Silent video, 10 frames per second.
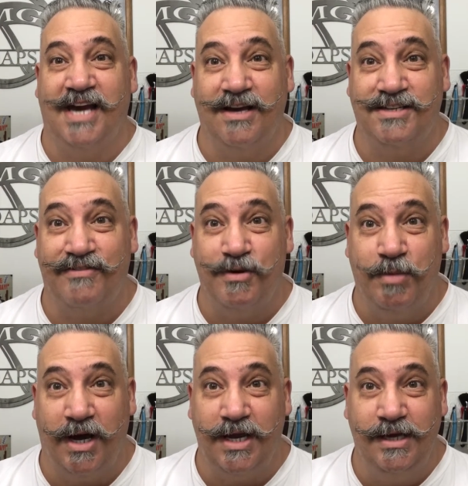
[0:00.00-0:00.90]
how's
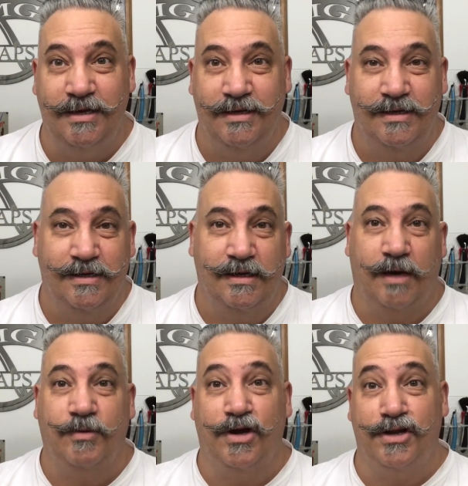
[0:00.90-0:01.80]
everybody?
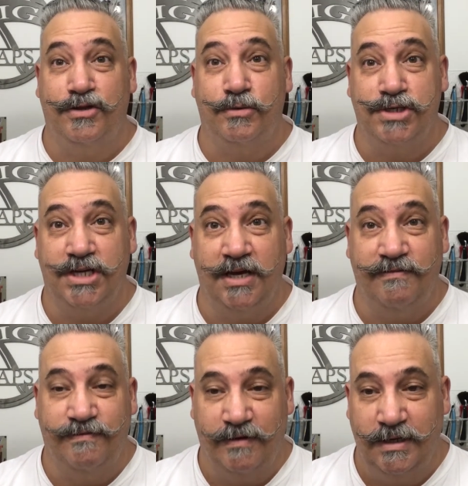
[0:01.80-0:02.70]
I'm going to do a
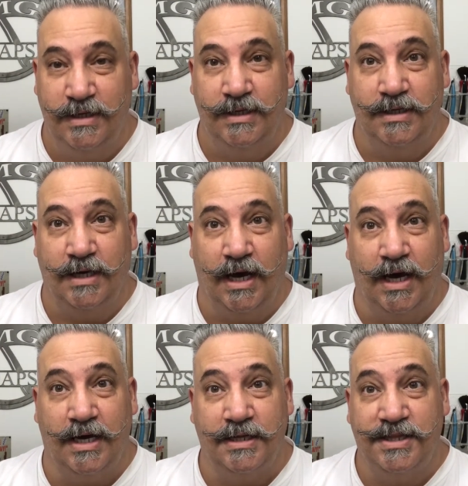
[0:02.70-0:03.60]
shave
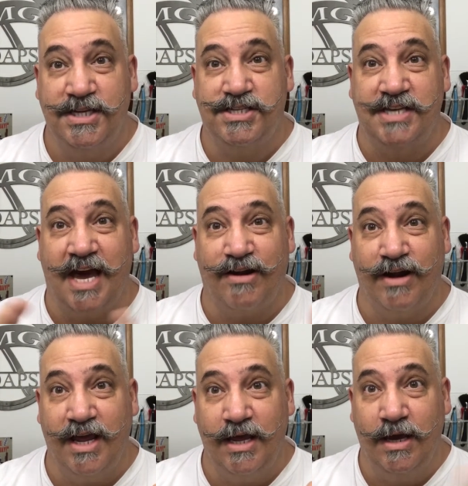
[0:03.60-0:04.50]
this
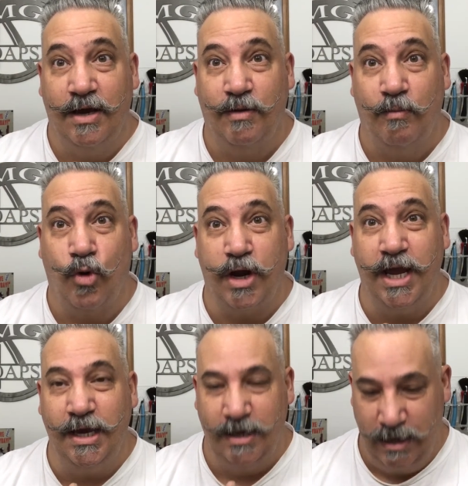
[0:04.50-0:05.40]
Saturday
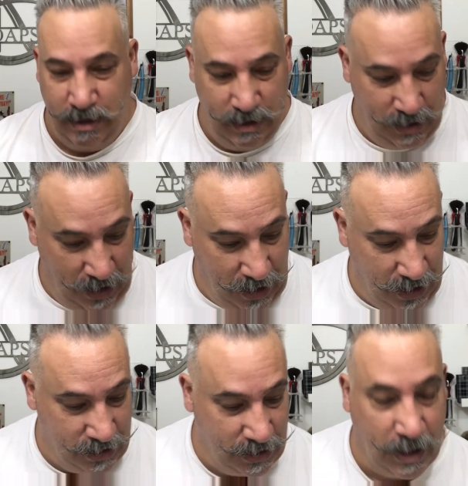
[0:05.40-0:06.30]
morning,
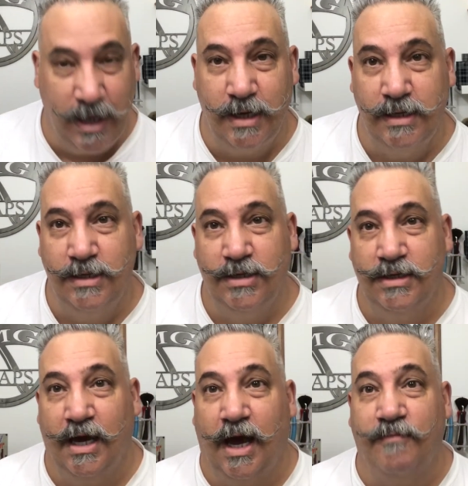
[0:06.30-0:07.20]
and
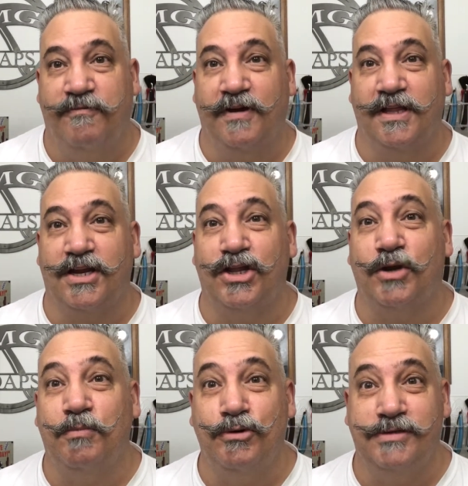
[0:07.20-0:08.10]
I'm feeling a
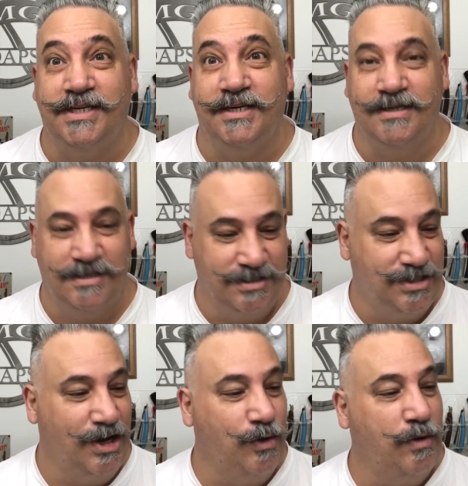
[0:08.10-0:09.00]
little boozy.
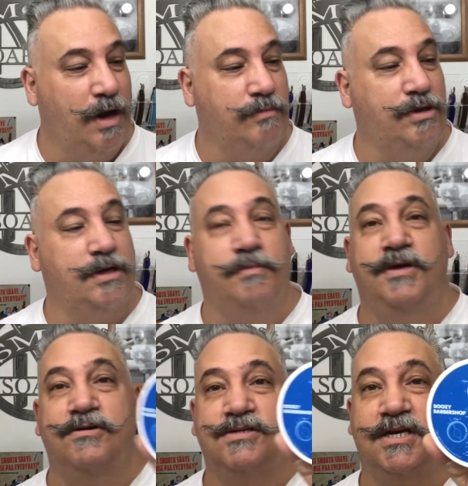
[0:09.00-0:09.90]
So I'm going to be
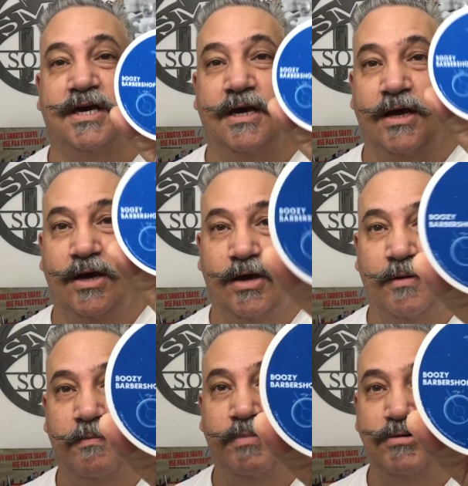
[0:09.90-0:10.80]
using
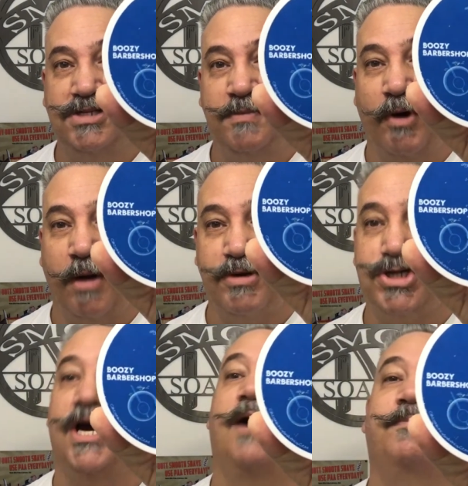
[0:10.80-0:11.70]
Boozy
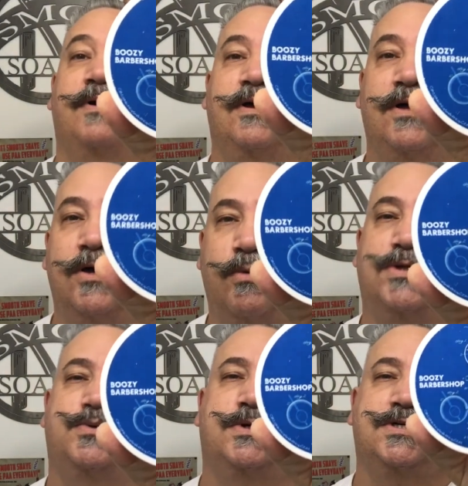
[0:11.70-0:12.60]
Barbershop,
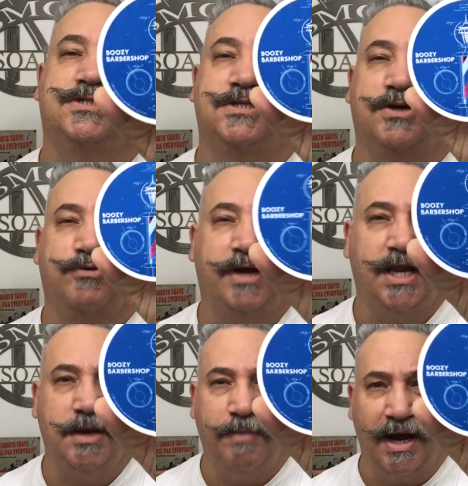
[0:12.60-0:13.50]
which was
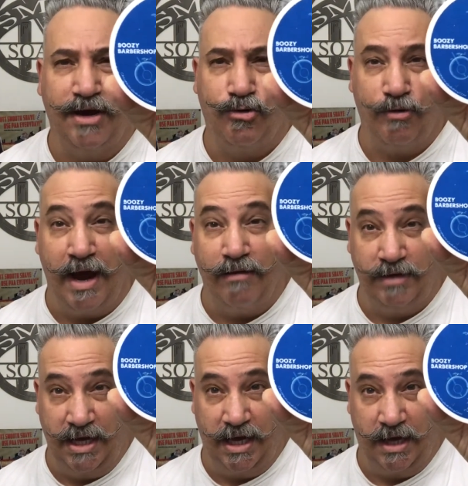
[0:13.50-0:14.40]
created by Crown
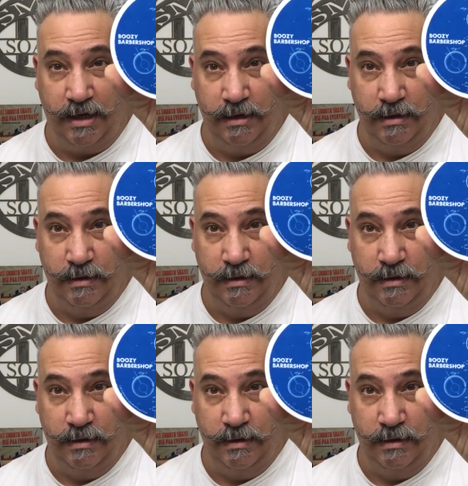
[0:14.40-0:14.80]
King,